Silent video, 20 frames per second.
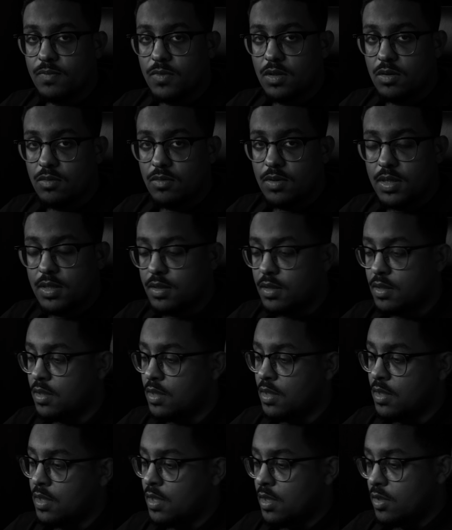All right.
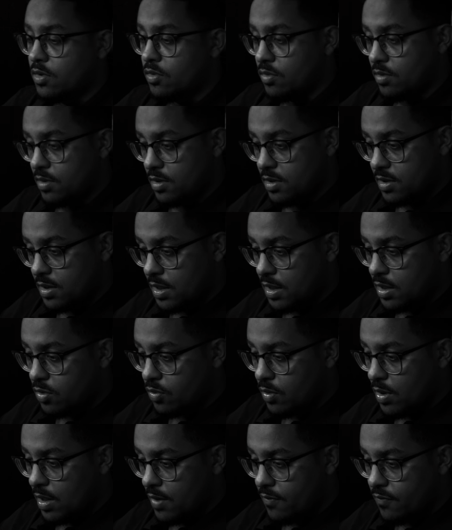So in this case,
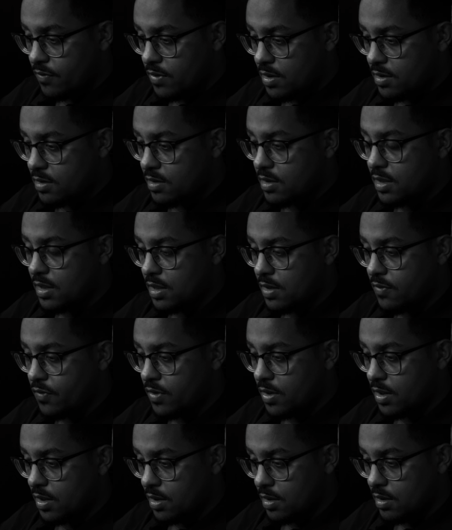we have this
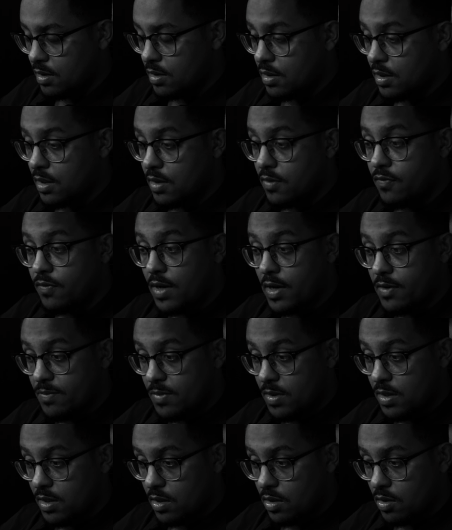significant 5
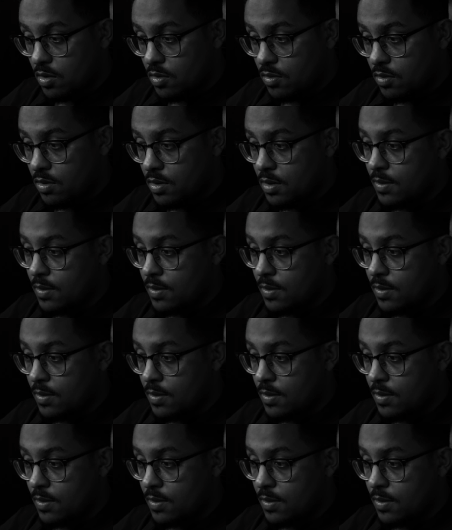minute low,